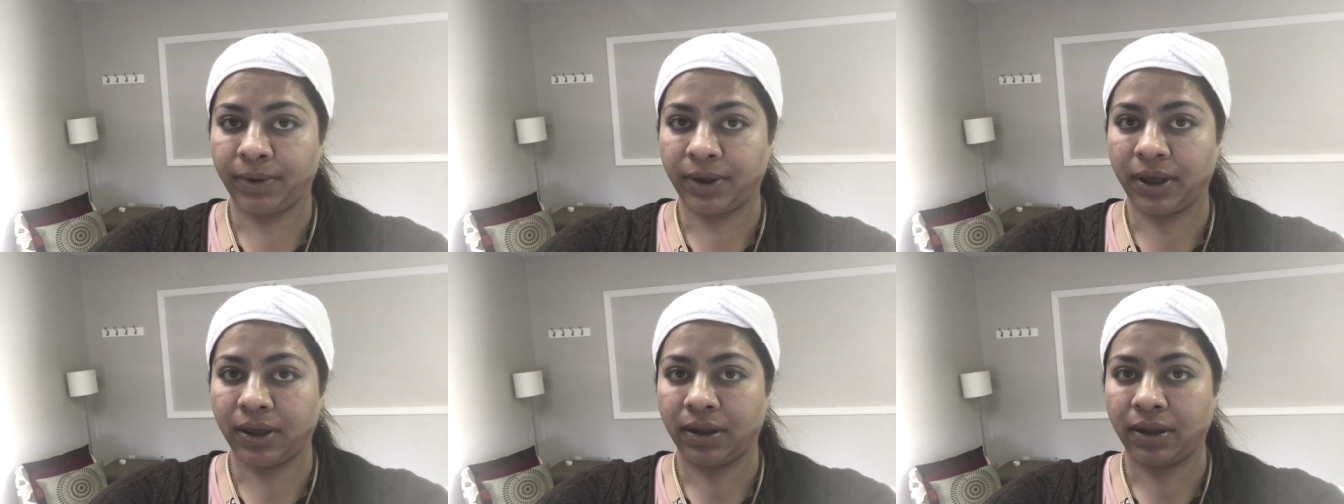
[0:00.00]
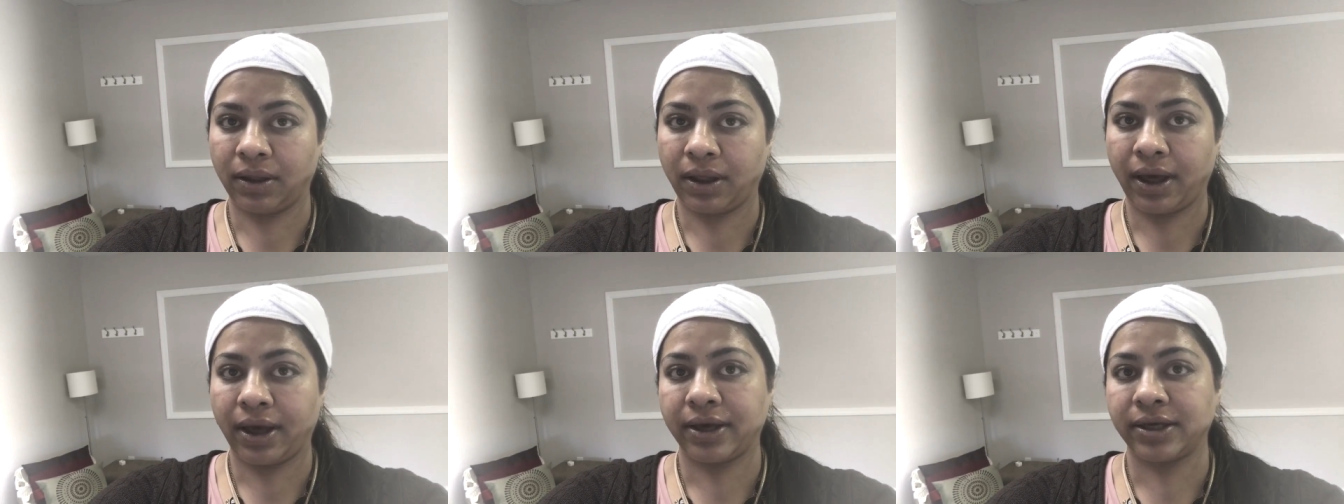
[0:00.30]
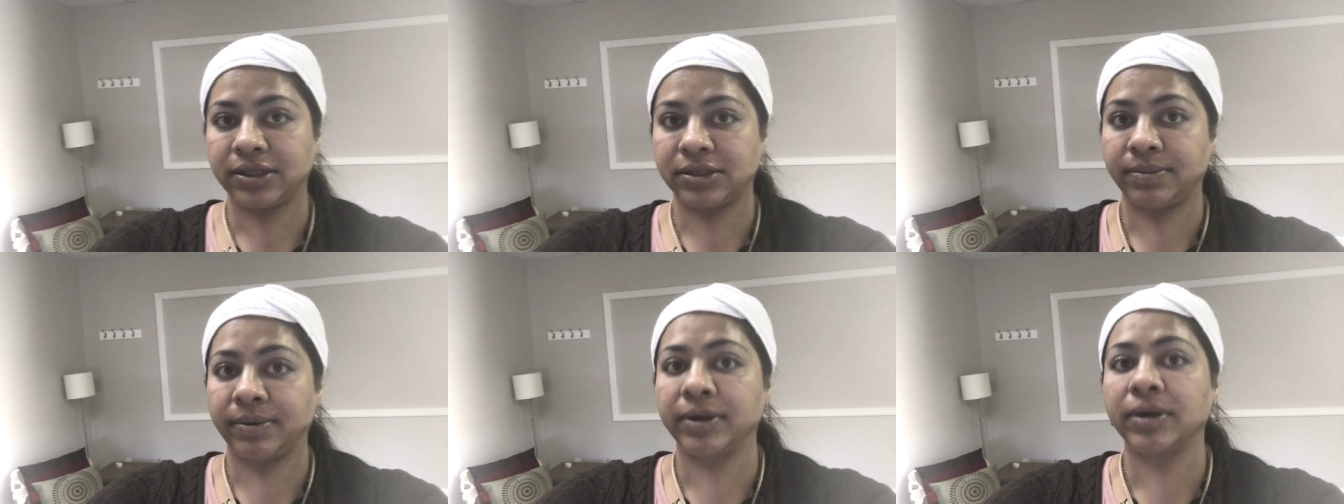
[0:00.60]
peel
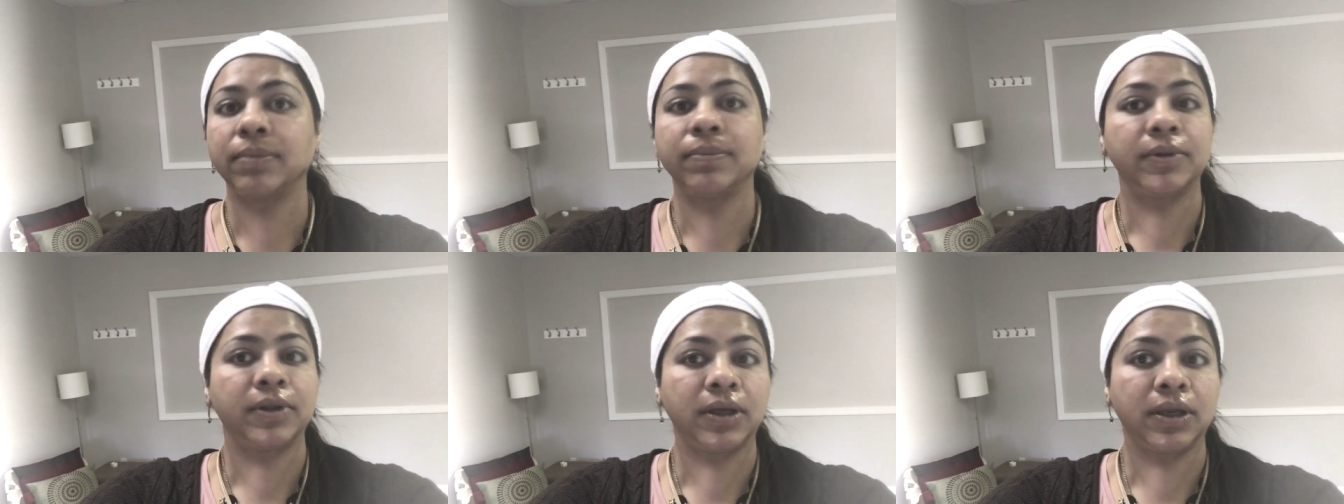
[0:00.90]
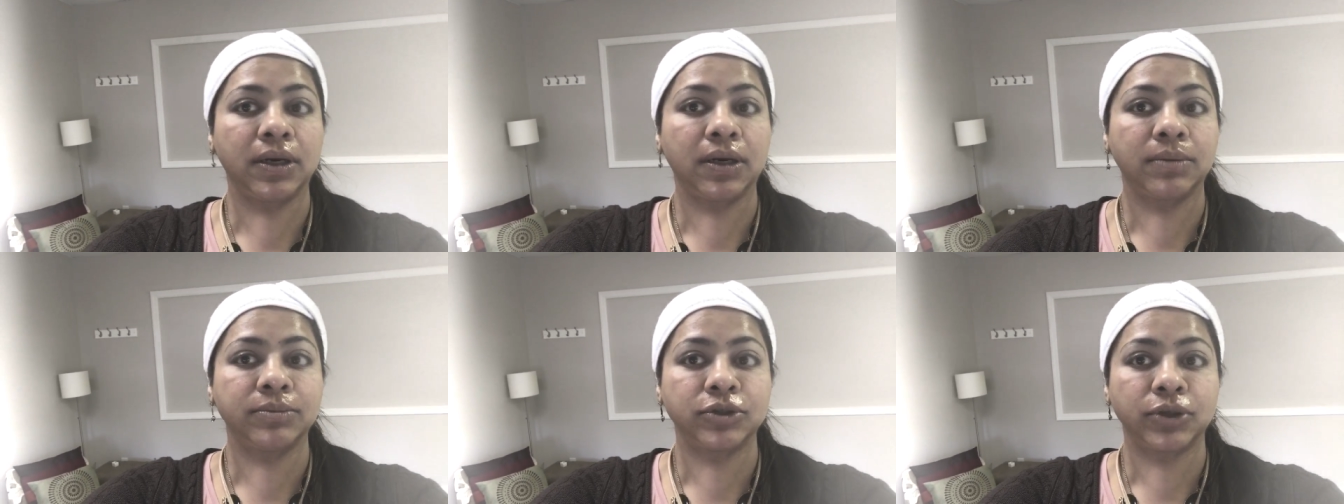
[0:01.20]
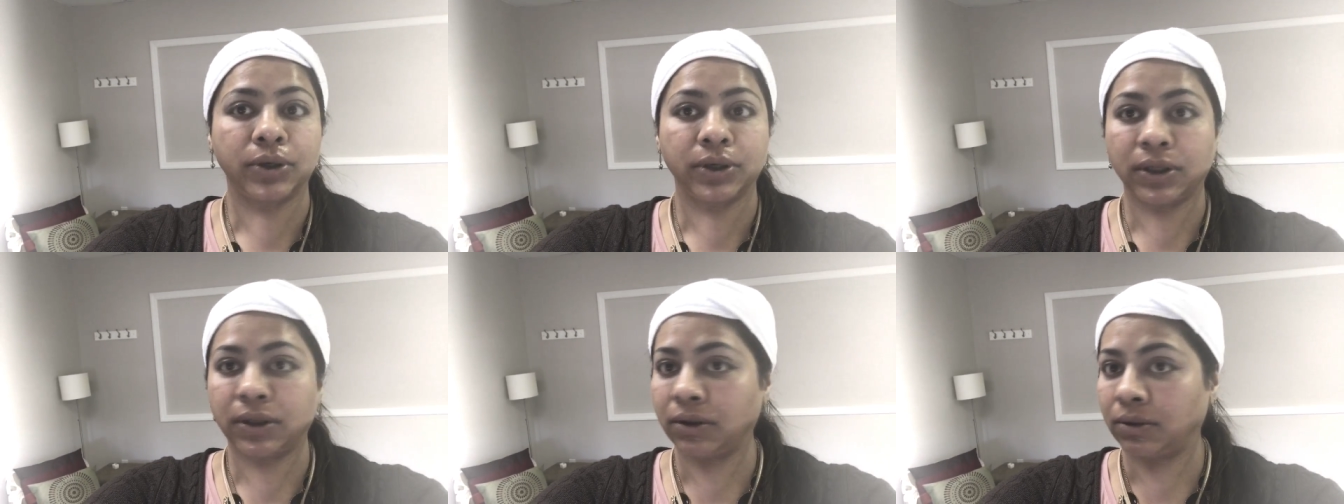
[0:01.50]
has been completed. I'm
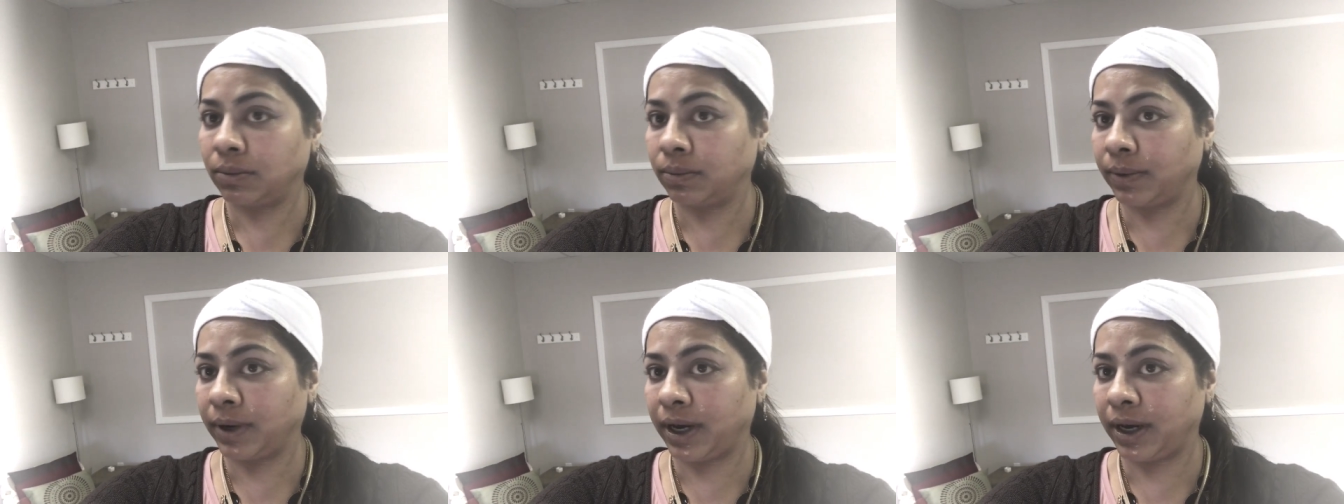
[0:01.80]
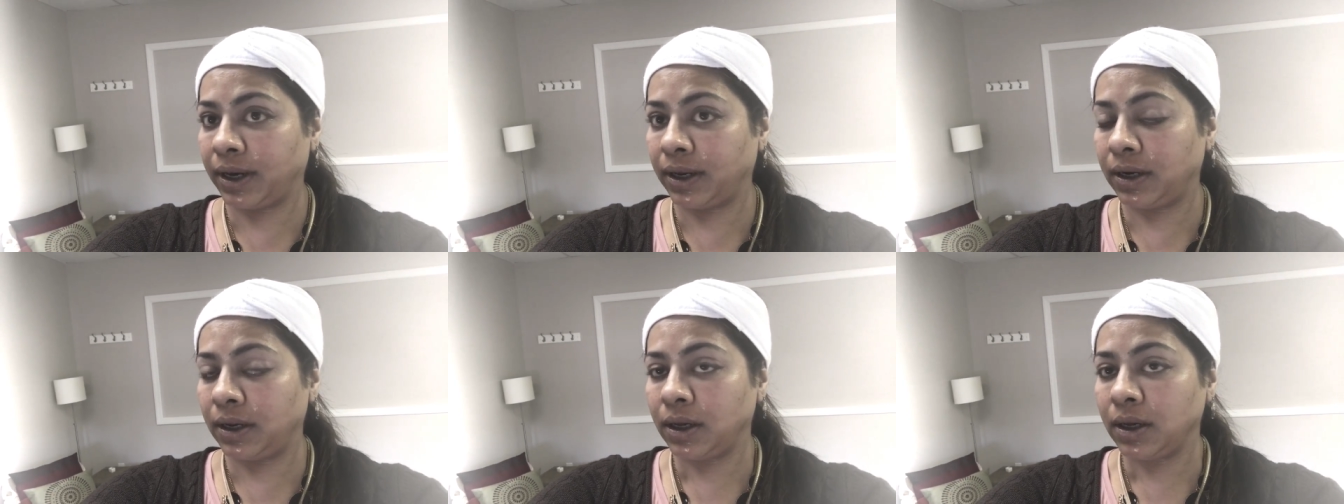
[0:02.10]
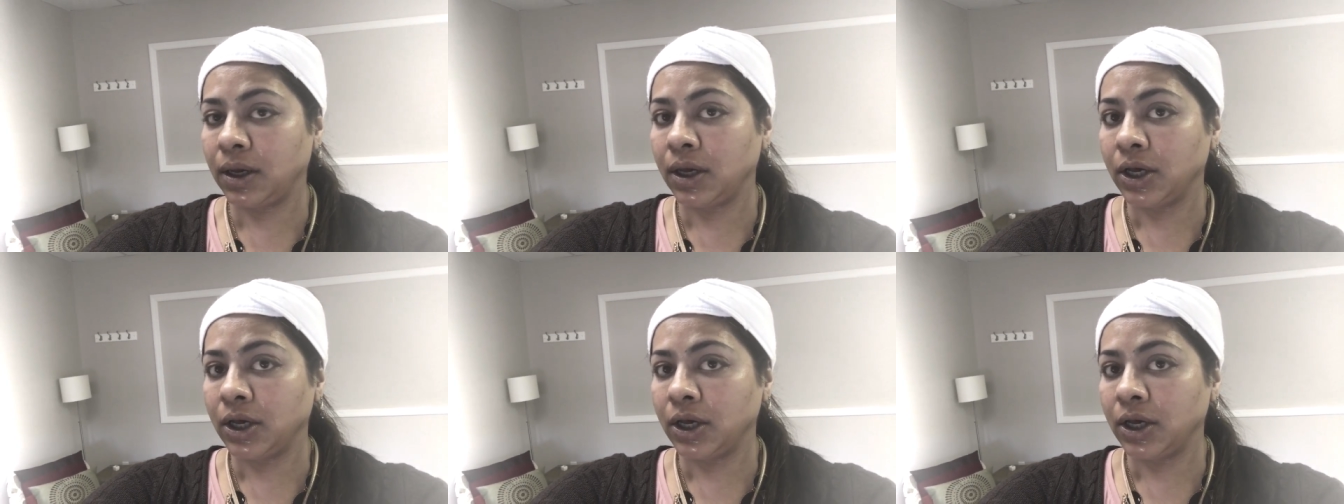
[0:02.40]
turning a little red.